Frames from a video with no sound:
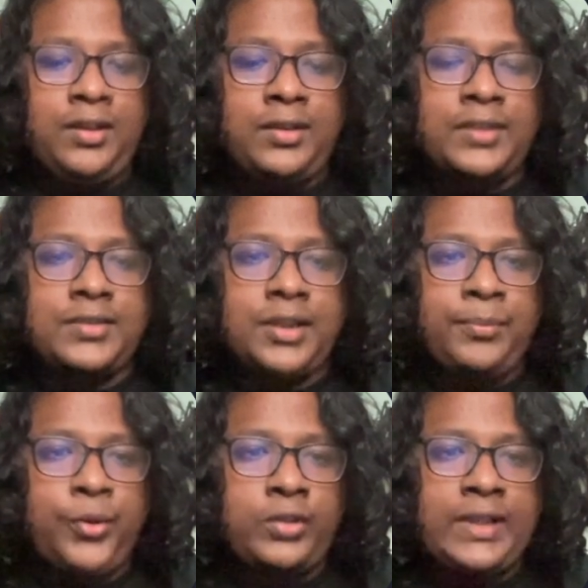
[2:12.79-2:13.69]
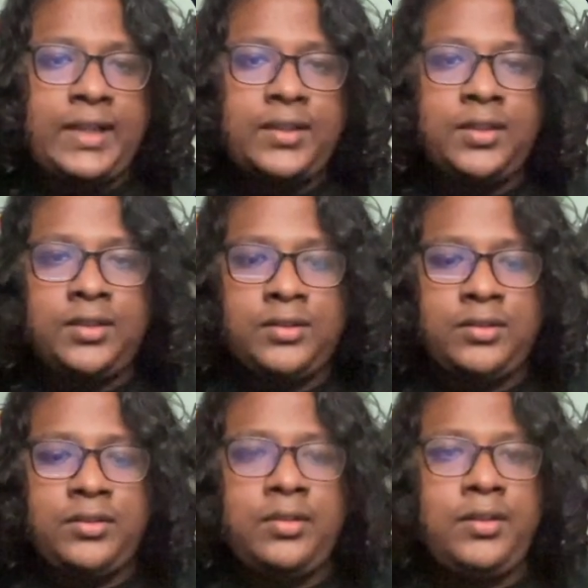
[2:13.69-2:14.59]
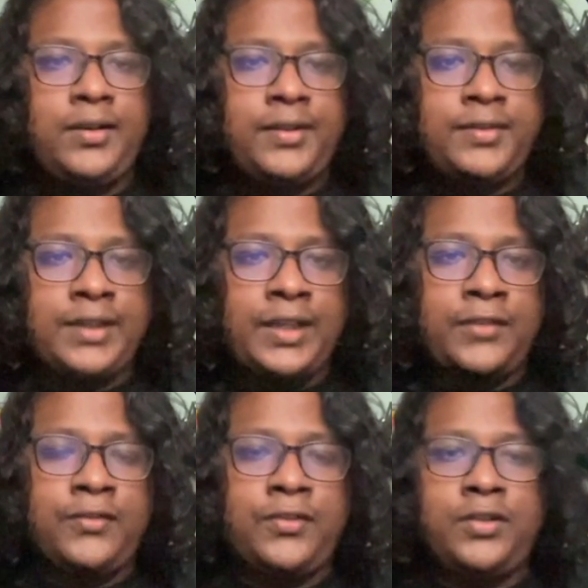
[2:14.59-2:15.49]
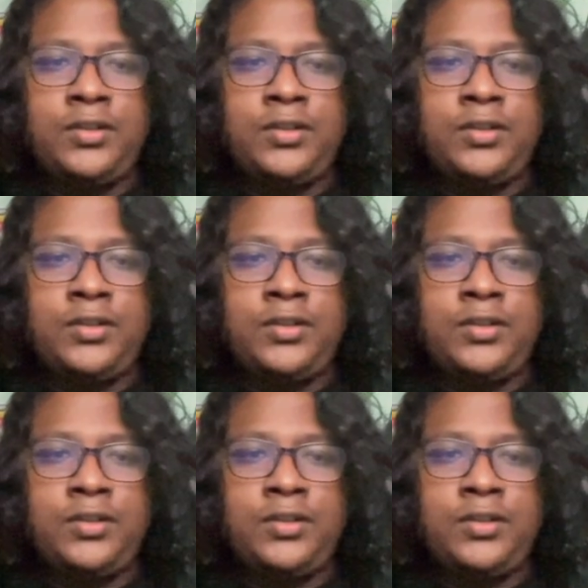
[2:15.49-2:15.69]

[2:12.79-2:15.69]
Let's import that, save,